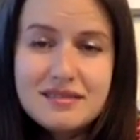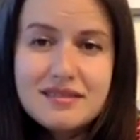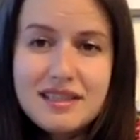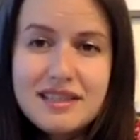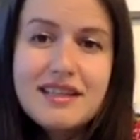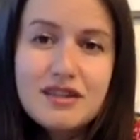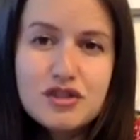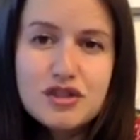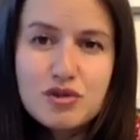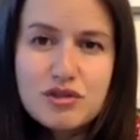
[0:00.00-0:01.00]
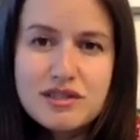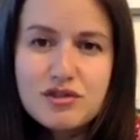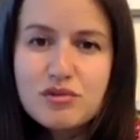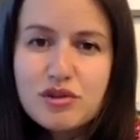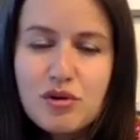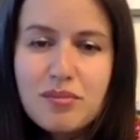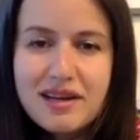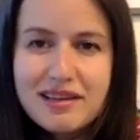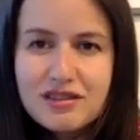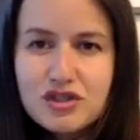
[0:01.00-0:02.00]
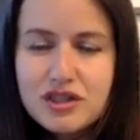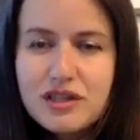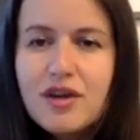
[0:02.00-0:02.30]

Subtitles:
energy sources, renewable energy.